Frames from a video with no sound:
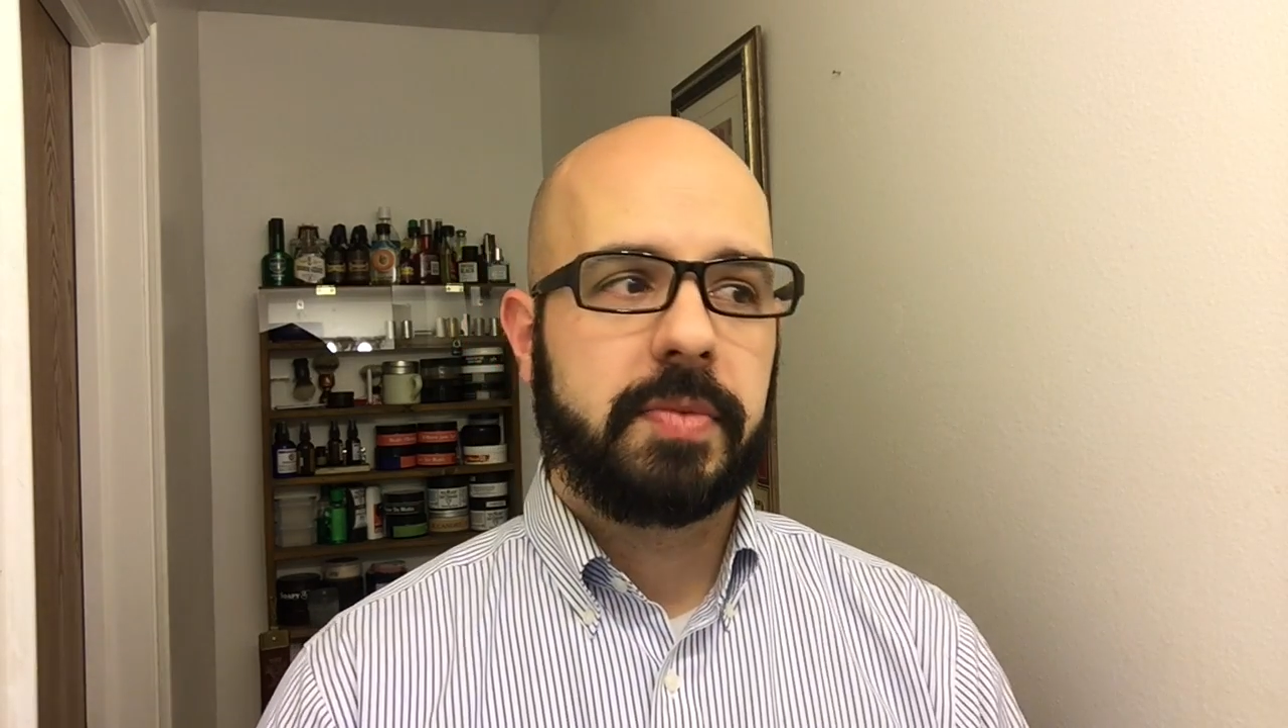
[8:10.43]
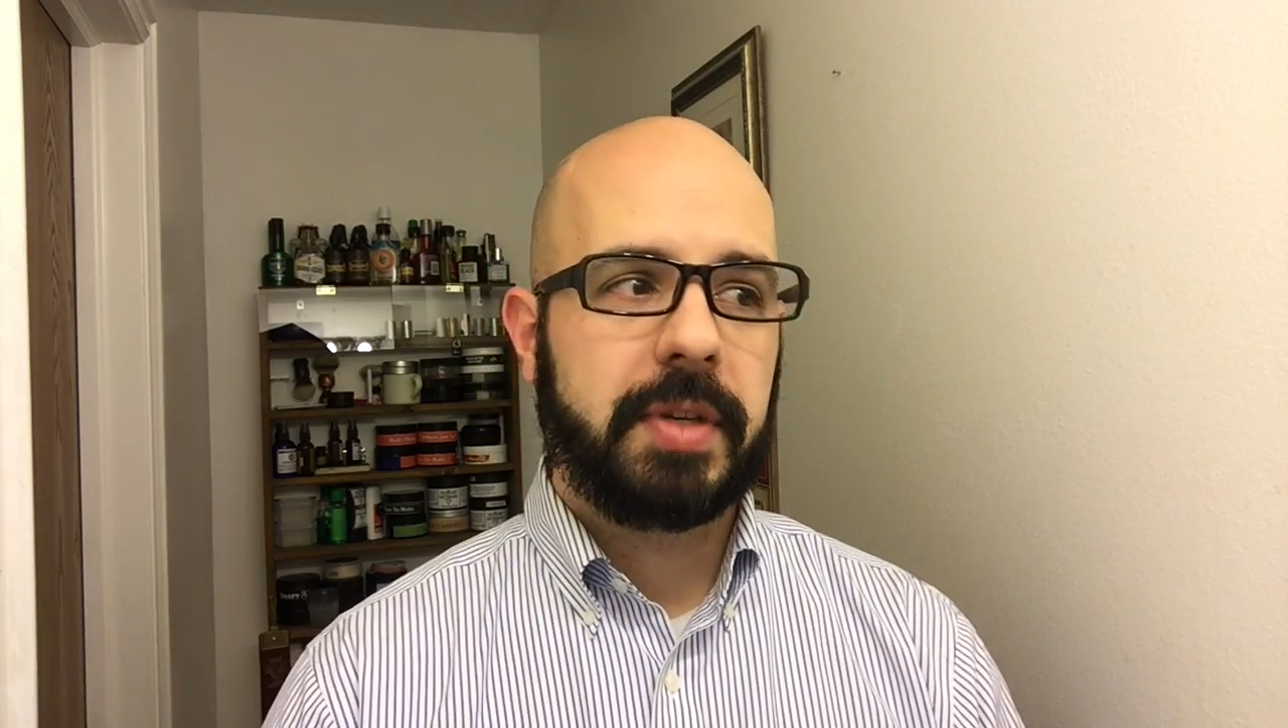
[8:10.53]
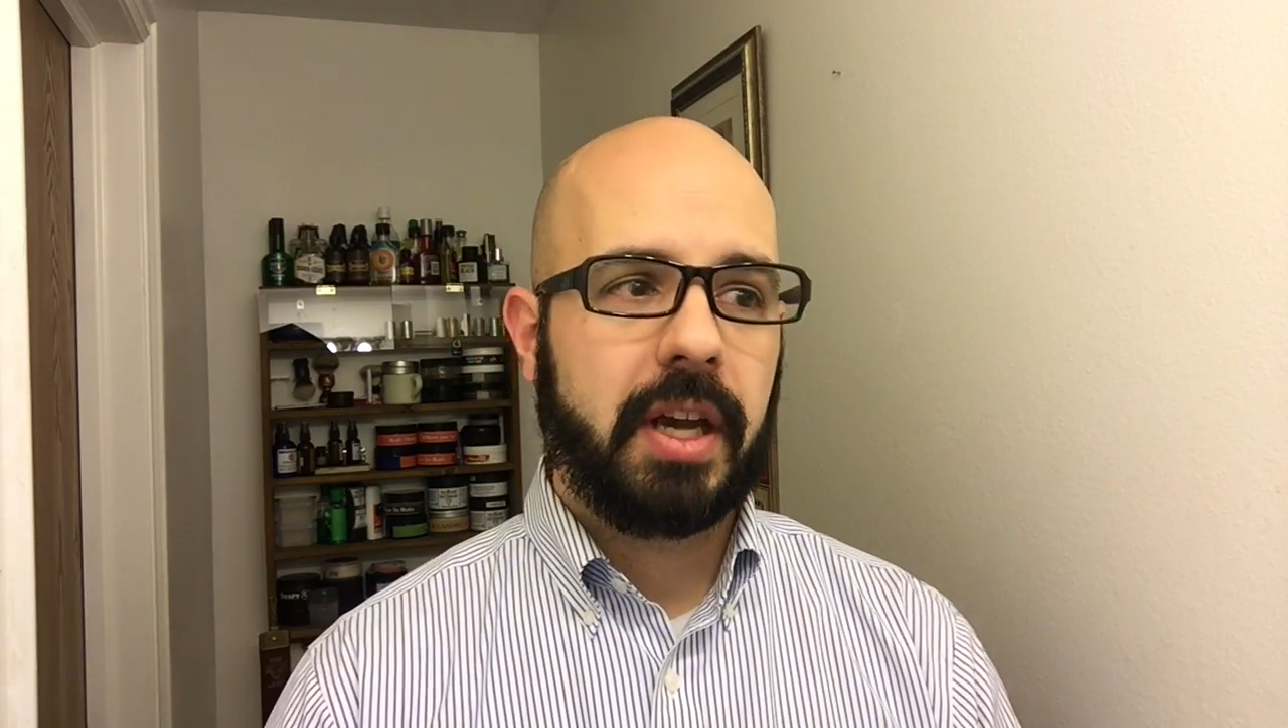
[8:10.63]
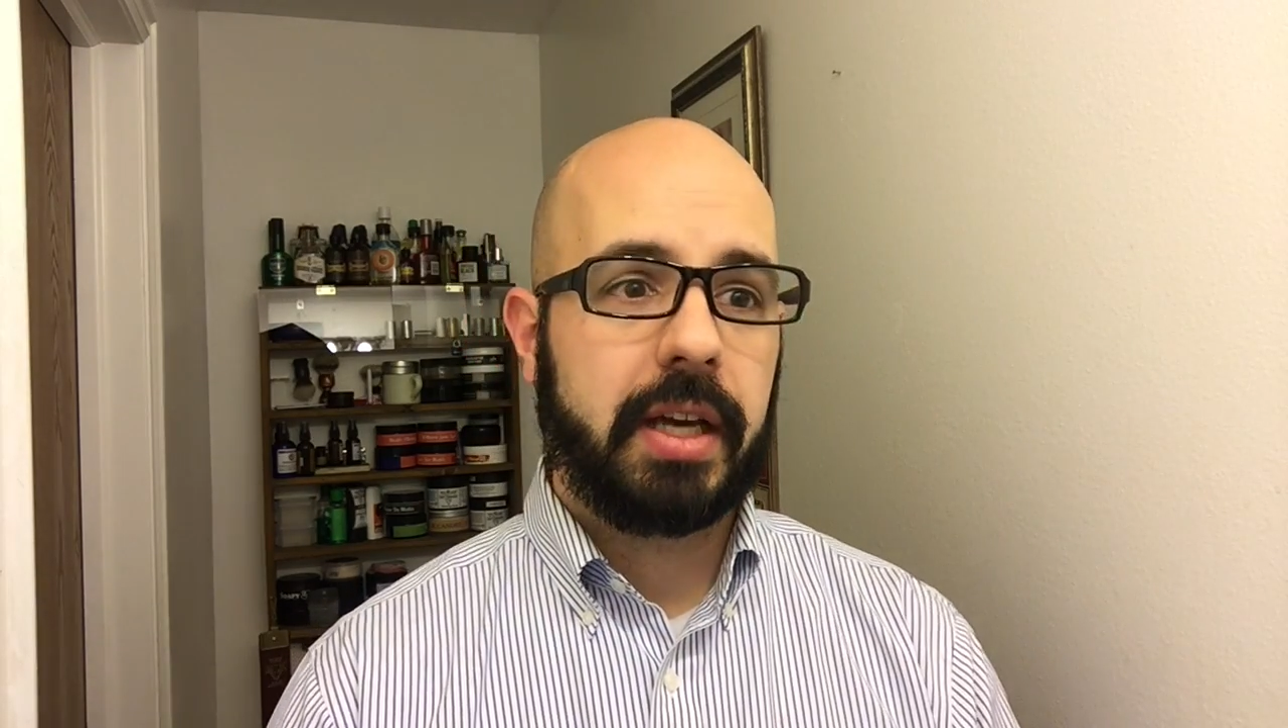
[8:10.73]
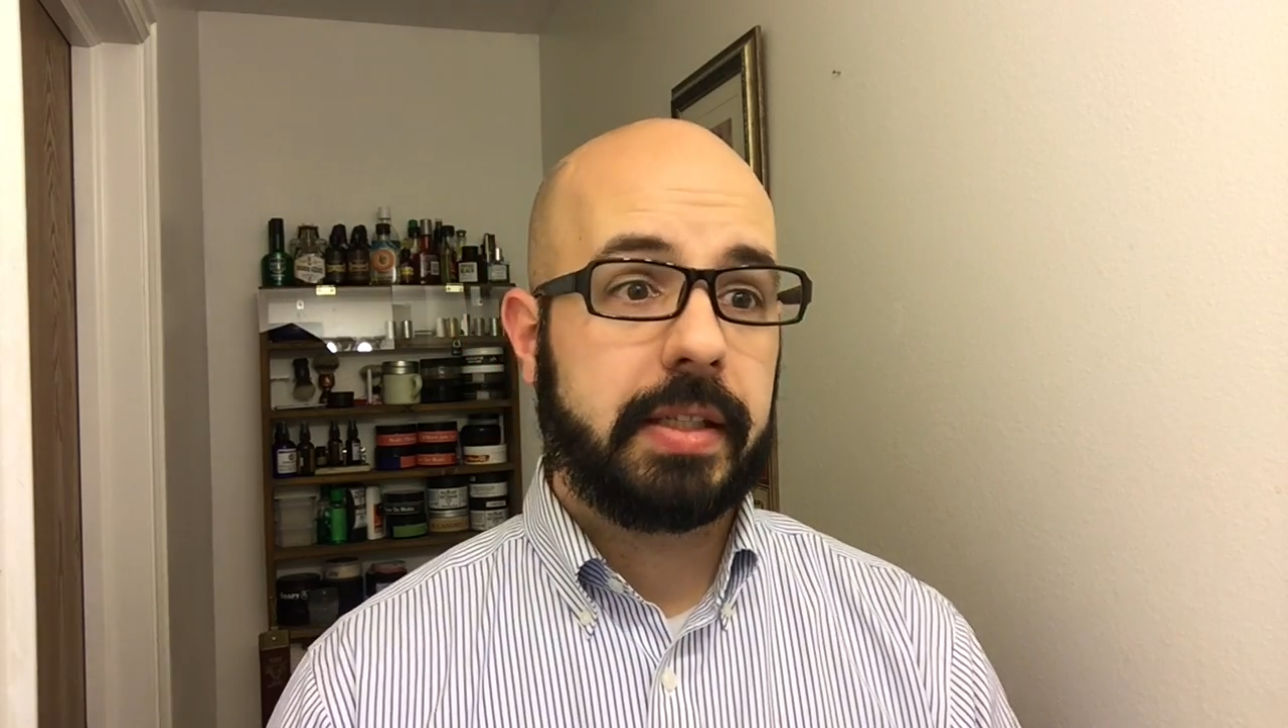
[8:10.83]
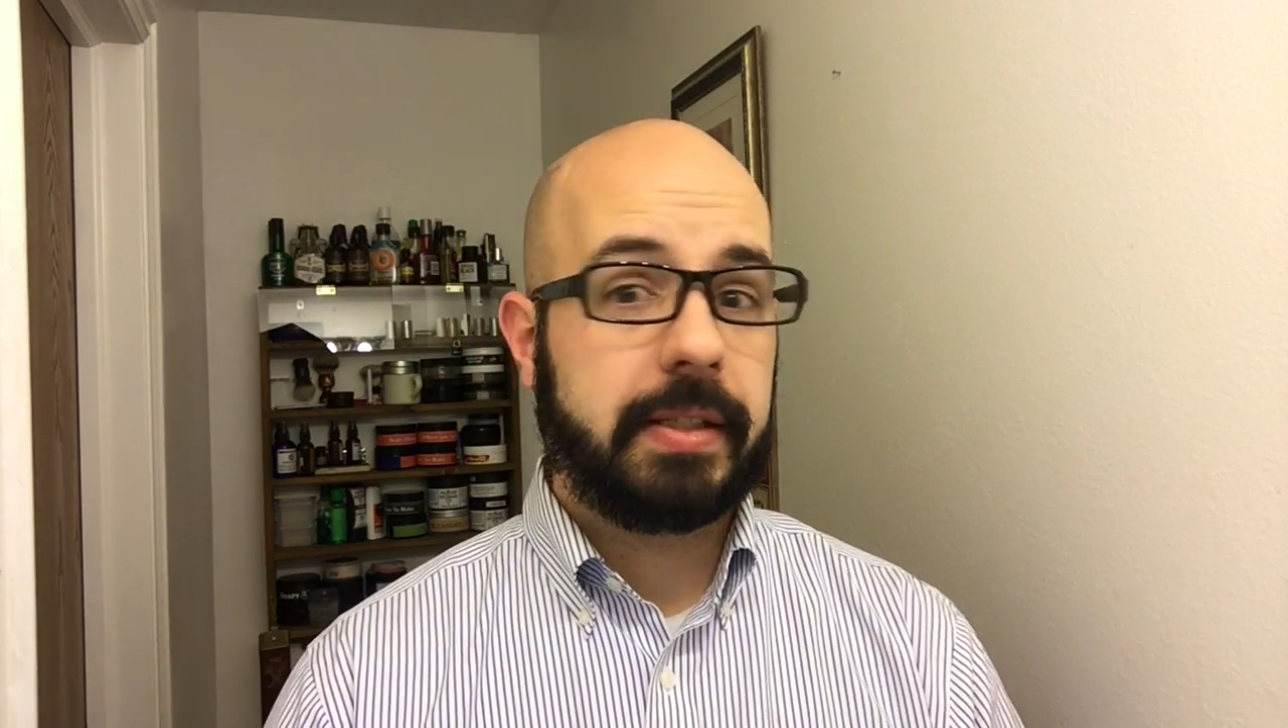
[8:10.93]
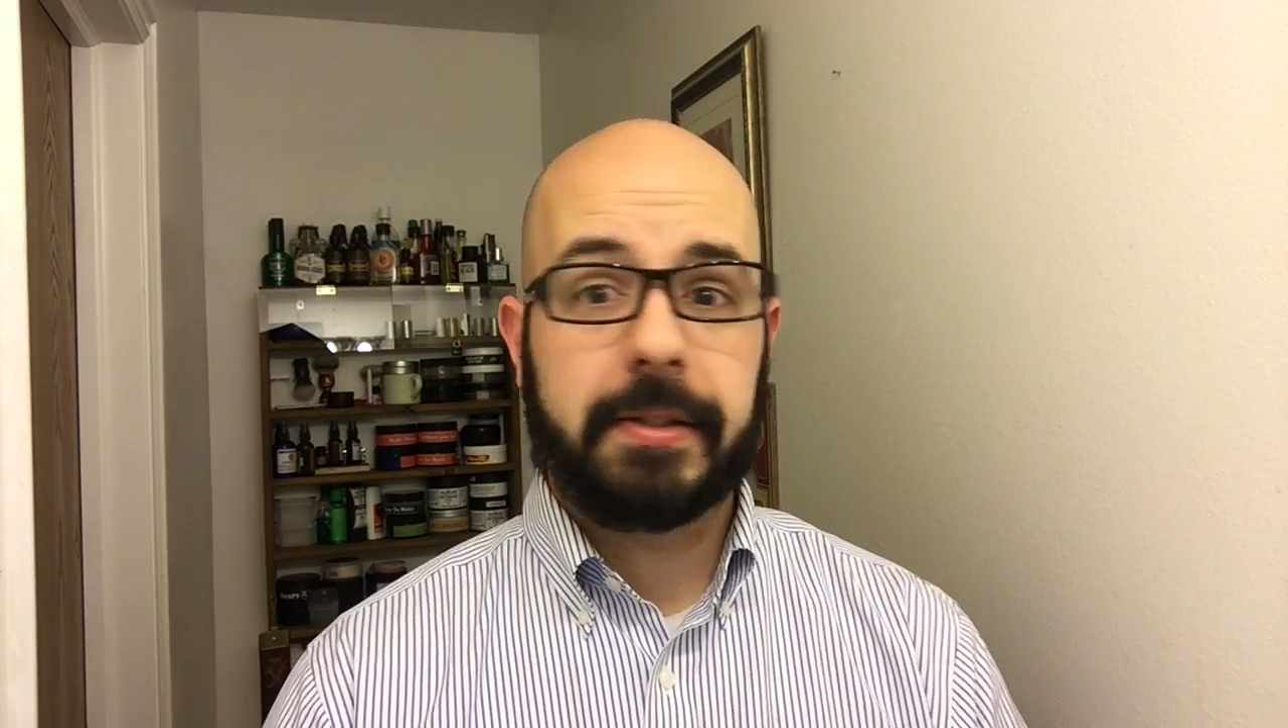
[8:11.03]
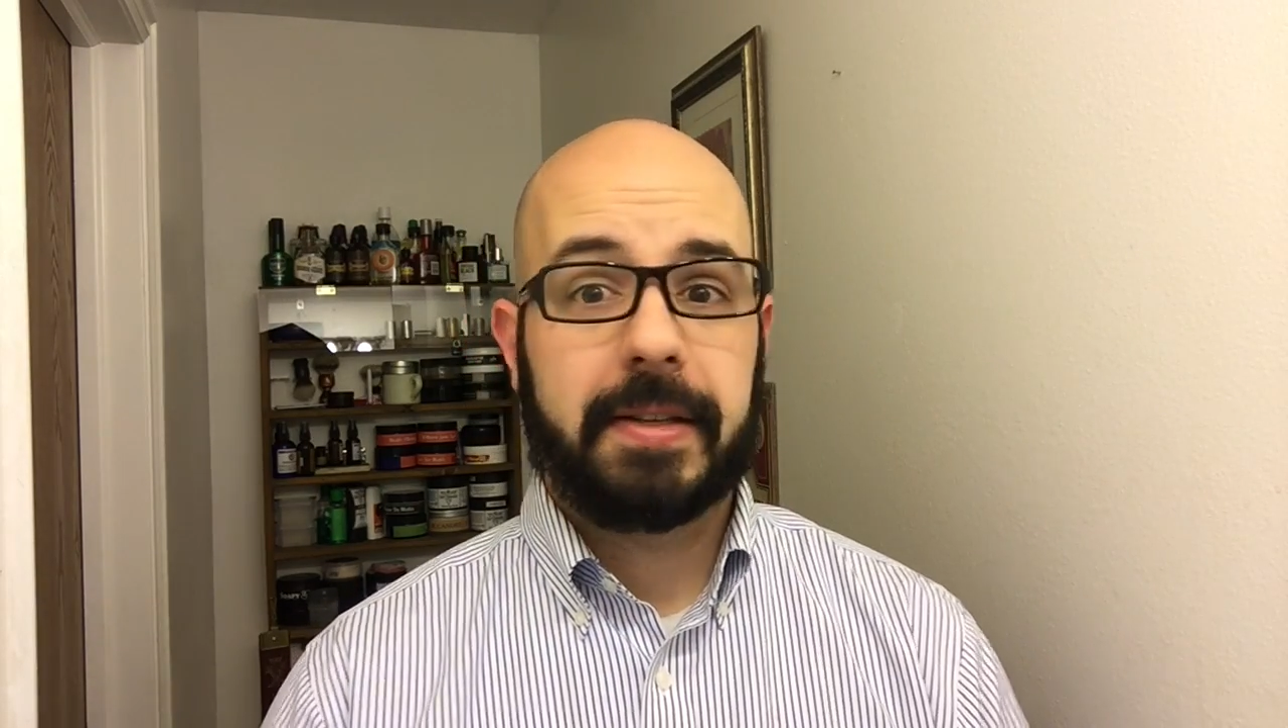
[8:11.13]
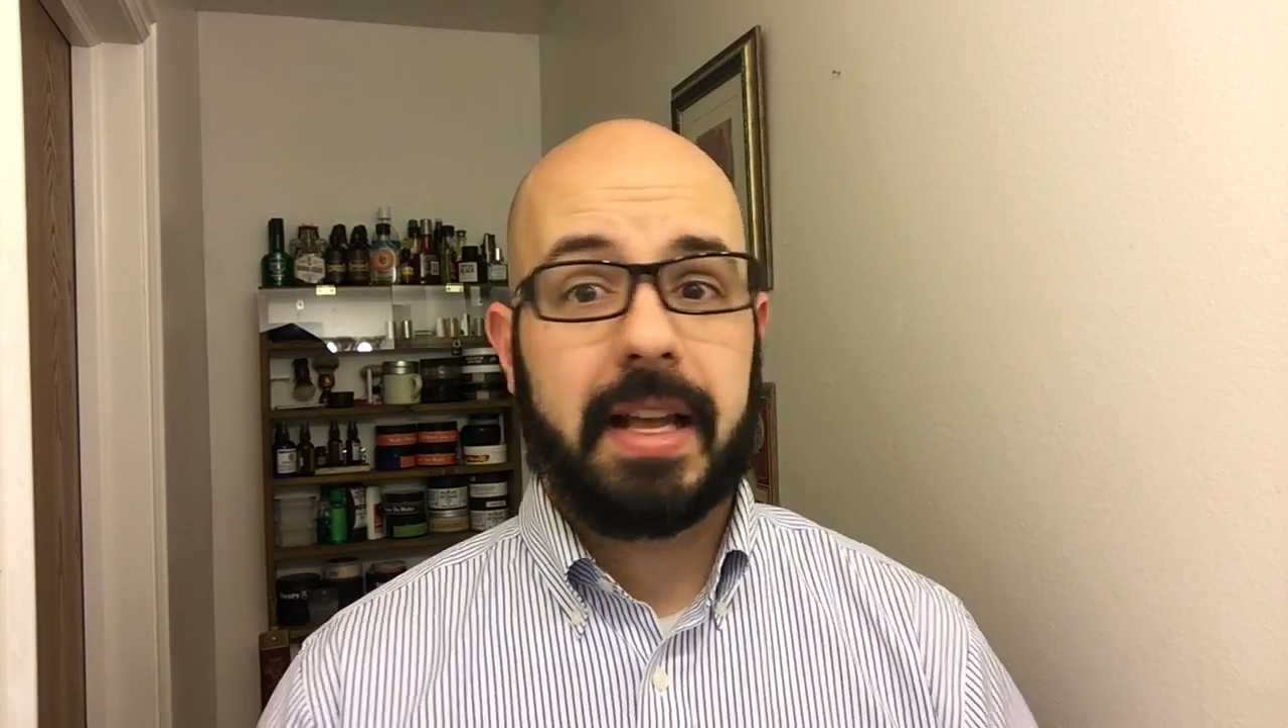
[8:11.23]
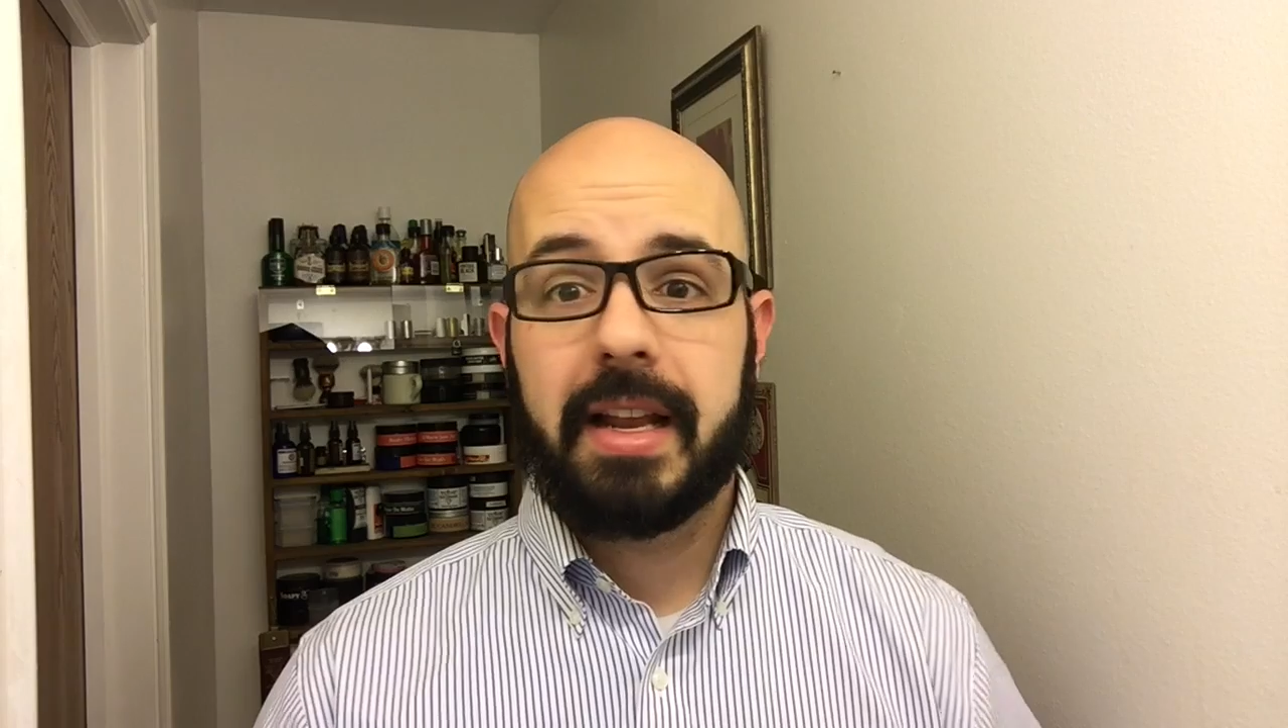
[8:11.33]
because